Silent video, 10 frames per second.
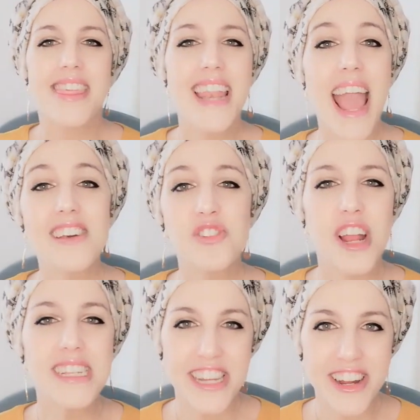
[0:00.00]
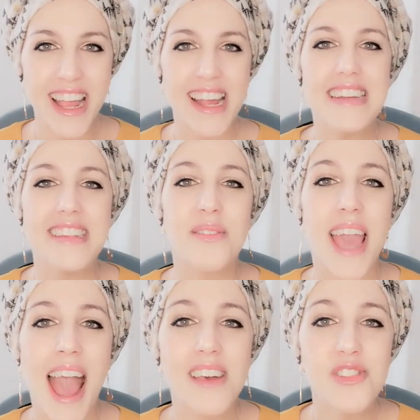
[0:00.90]
The next criteria is
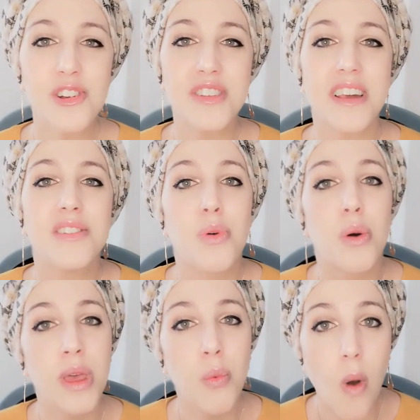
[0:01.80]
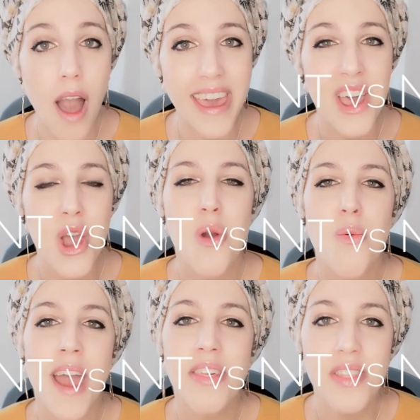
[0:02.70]
that we ask ourselves what we want
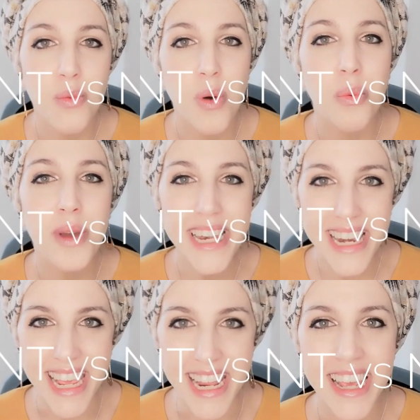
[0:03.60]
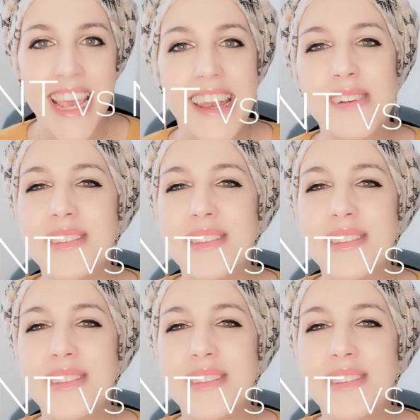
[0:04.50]
rather than what we need.